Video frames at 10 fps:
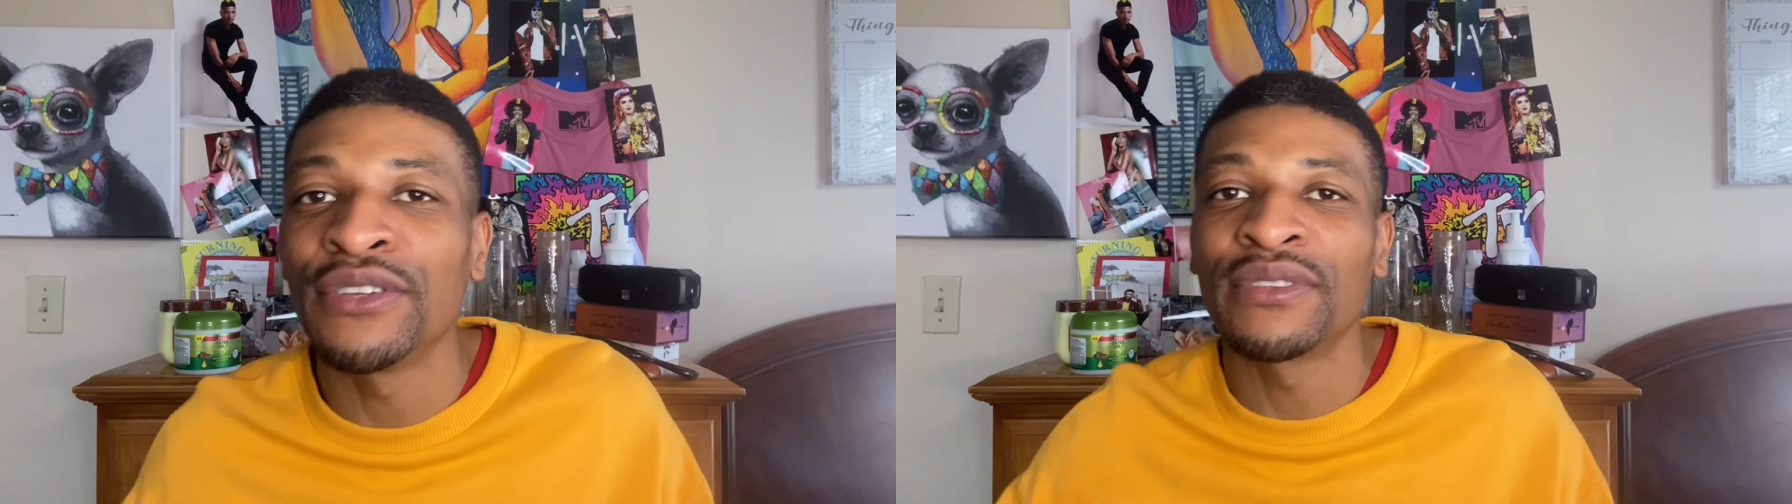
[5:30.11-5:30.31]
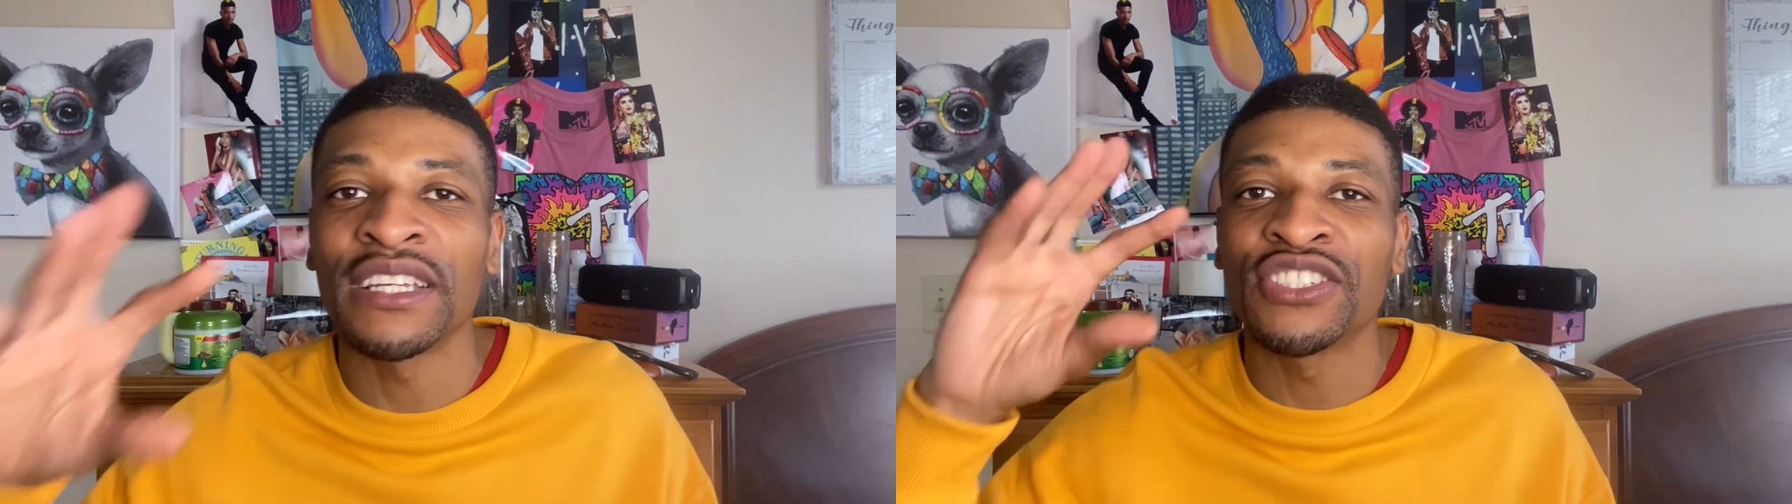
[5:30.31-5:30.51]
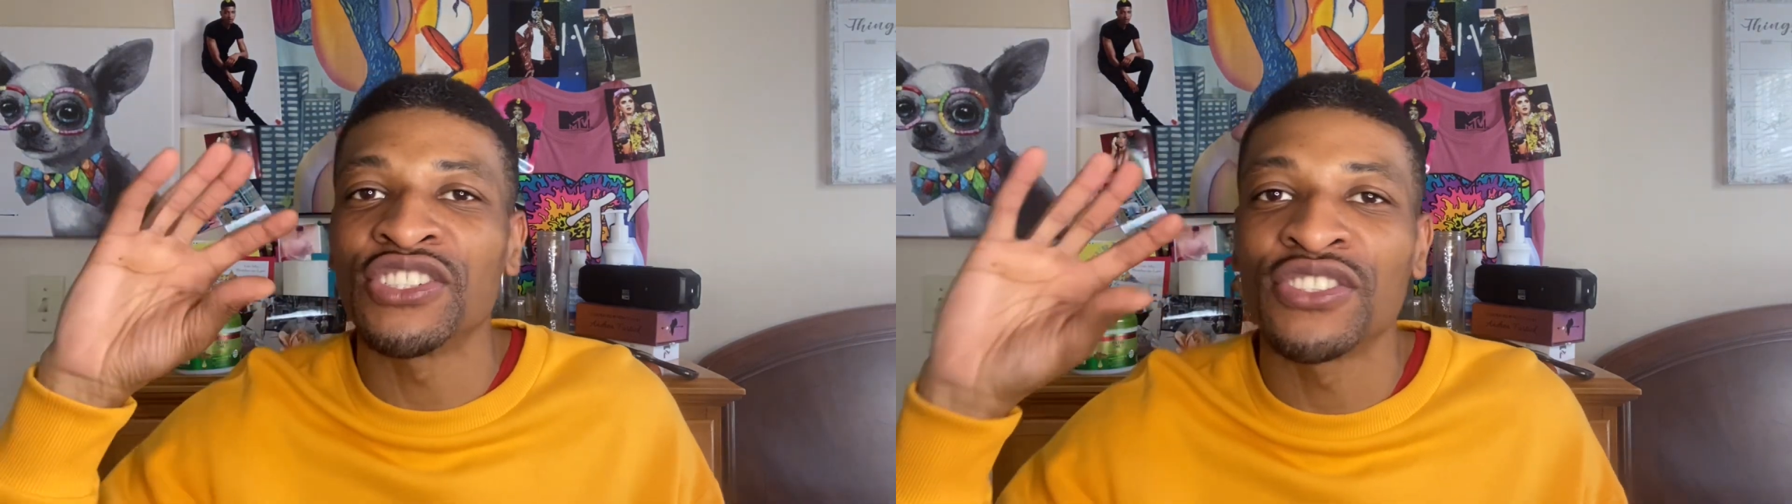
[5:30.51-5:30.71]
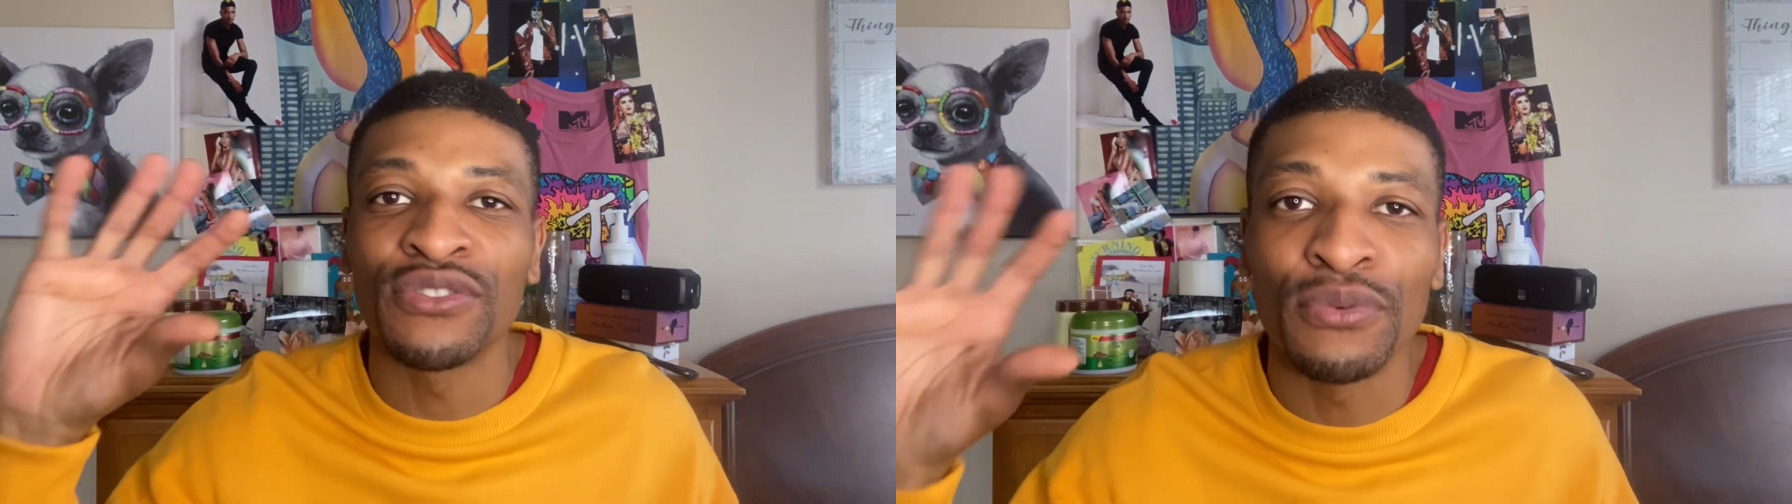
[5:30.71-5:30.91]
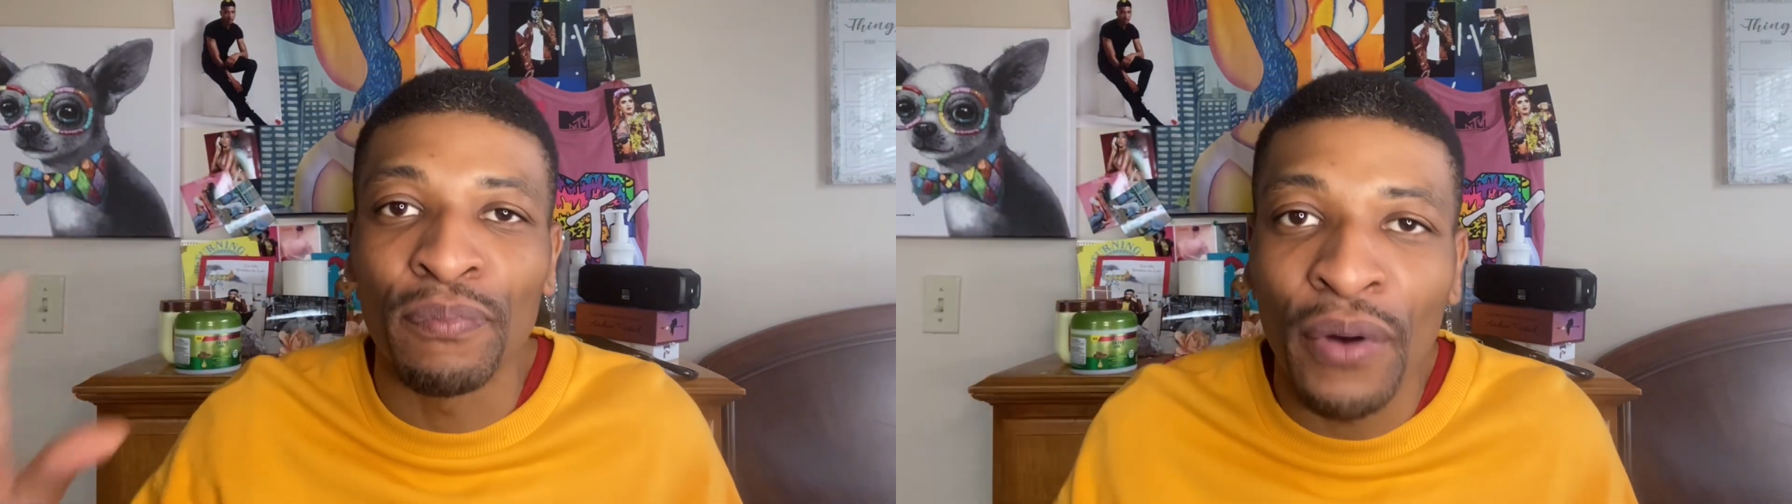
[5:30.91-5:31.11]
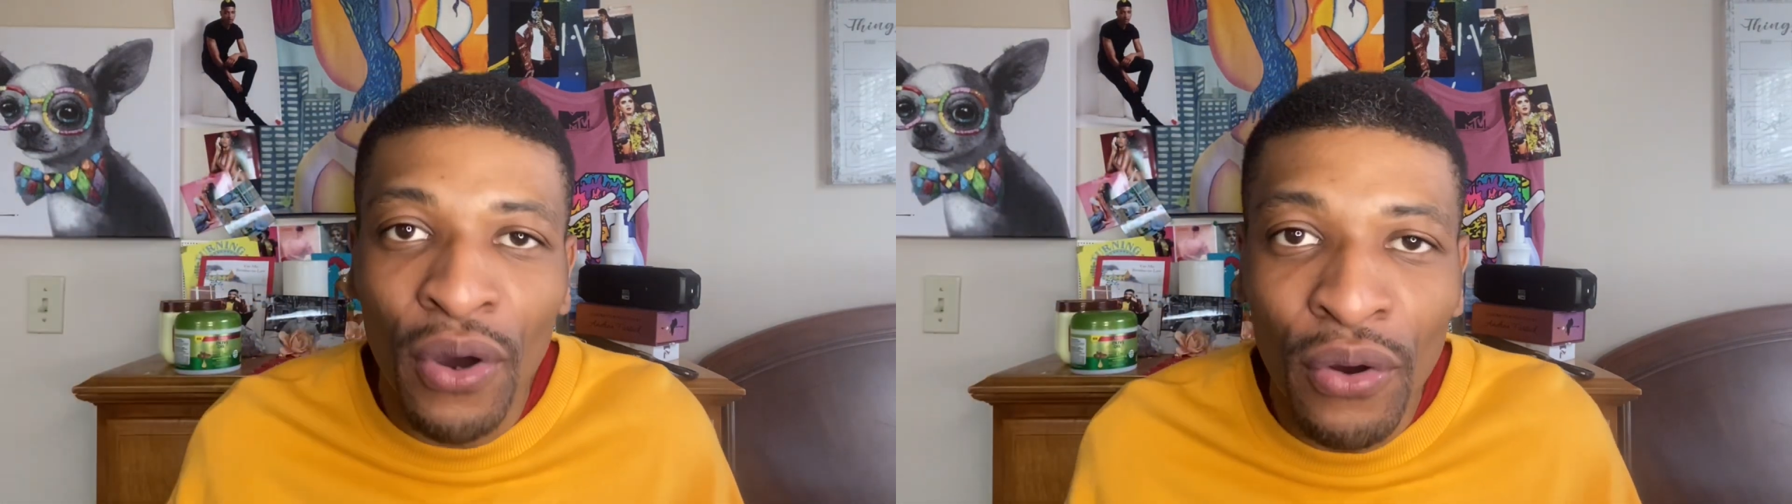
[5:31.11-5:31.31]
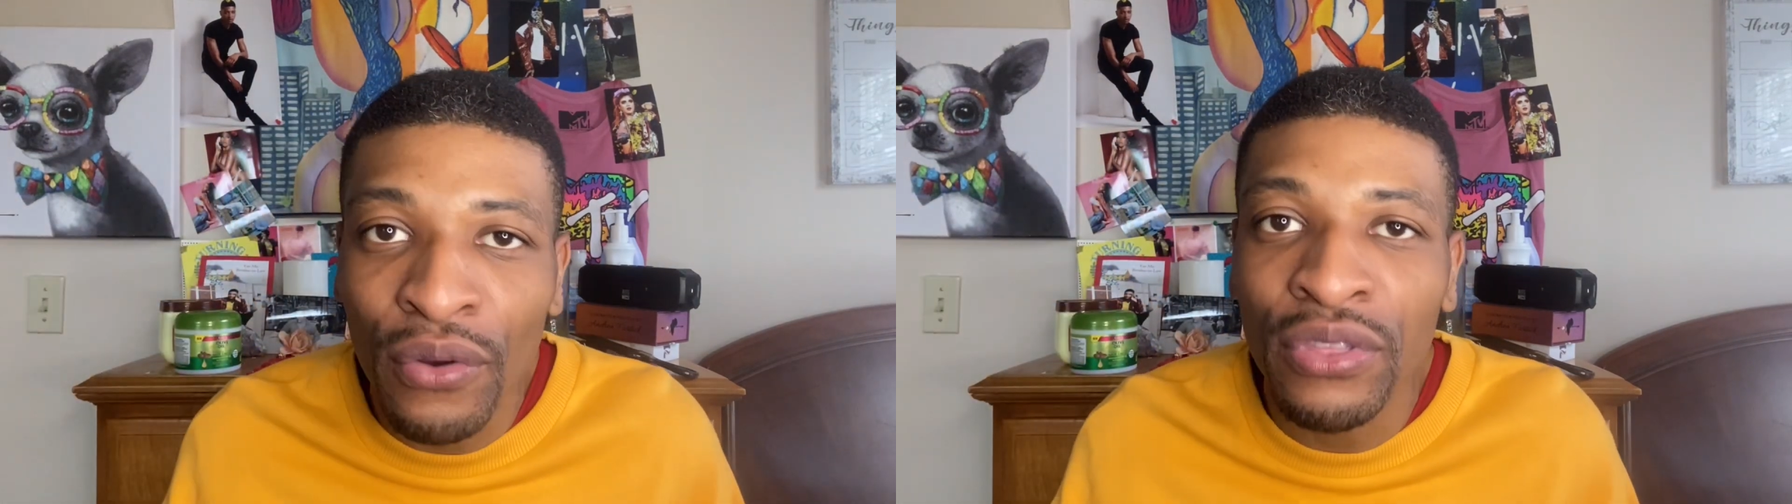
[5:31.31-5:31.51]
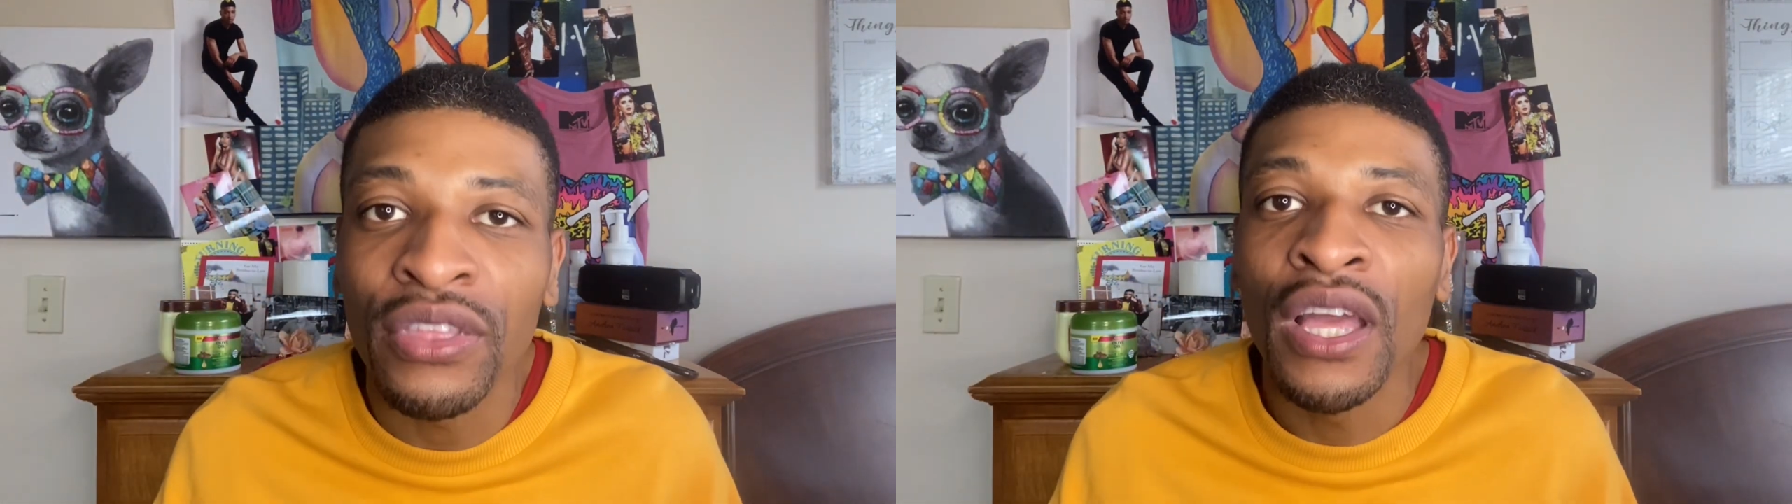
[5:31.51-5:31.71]
Do you think she should do
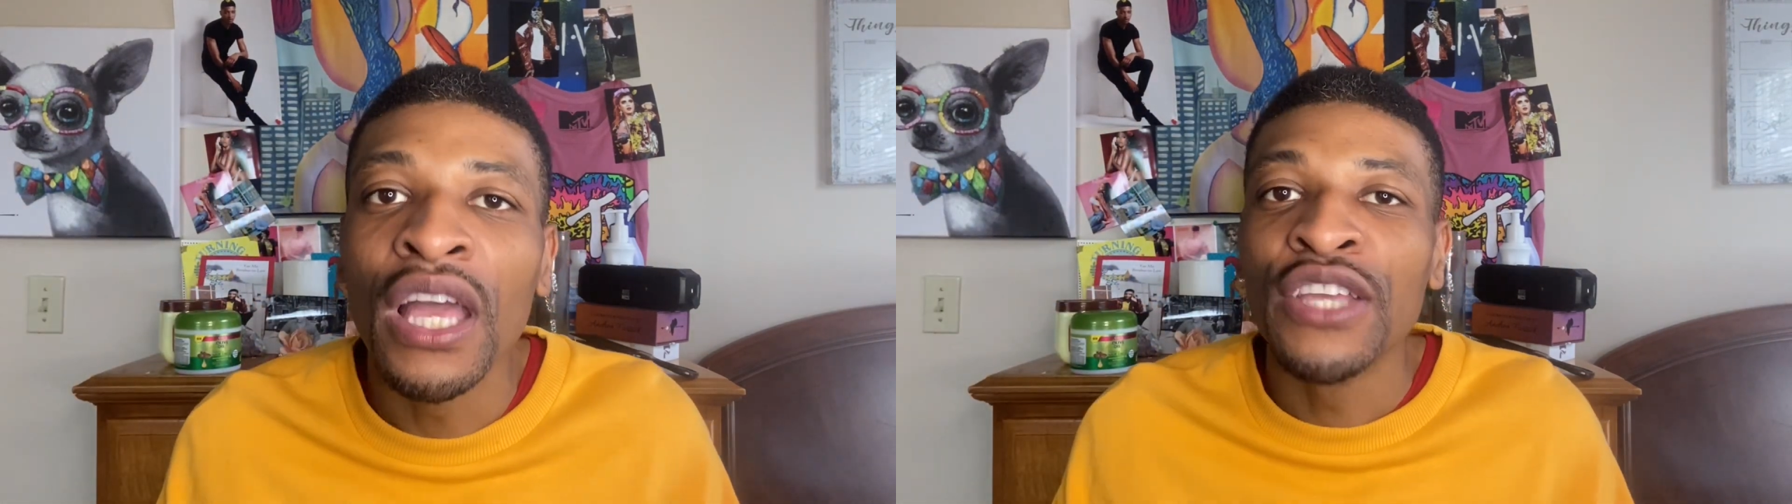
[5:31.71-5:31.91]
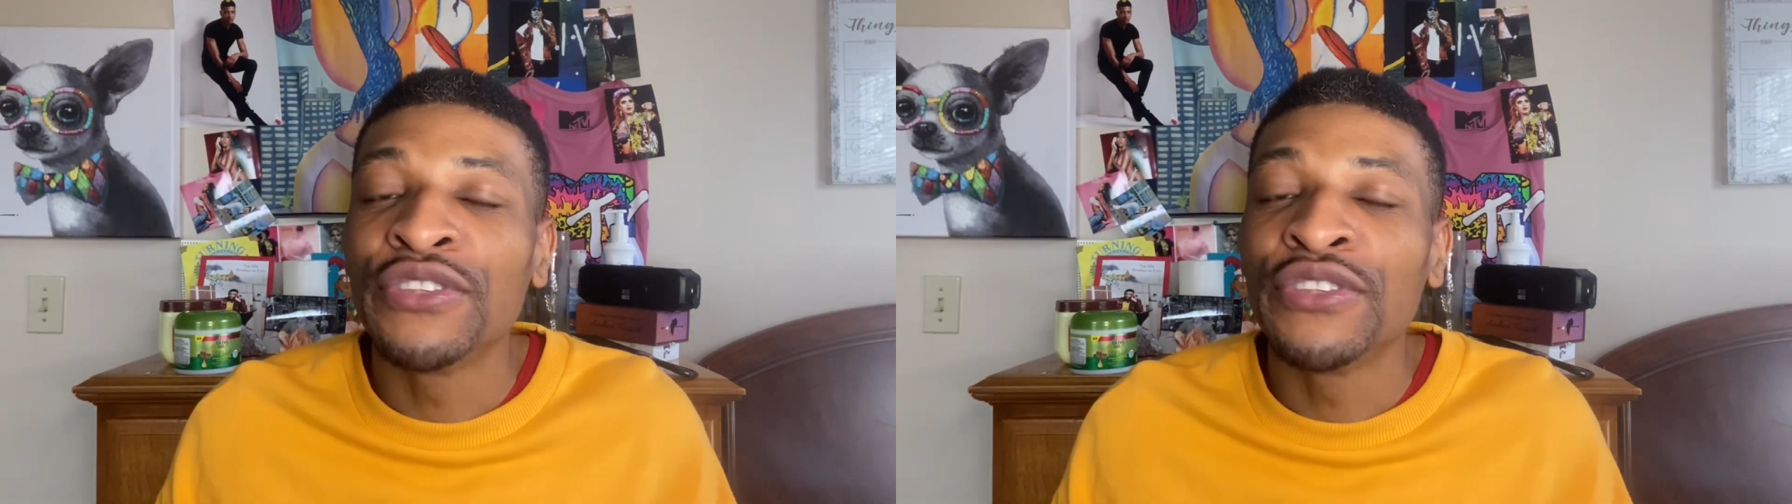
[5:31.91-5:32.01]
both?